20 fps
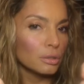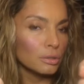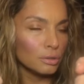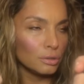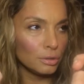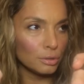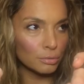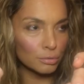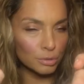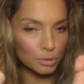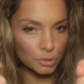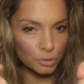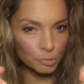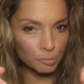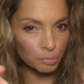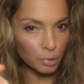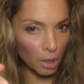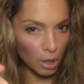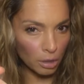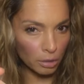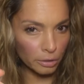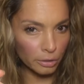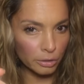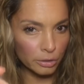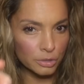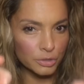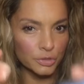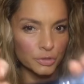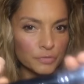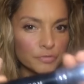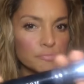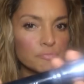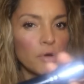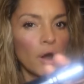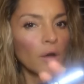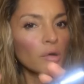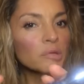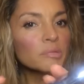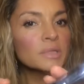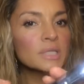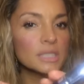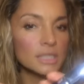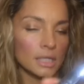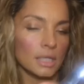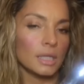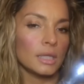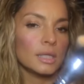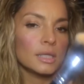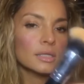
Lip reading: YouTube bloggers, you've probably seen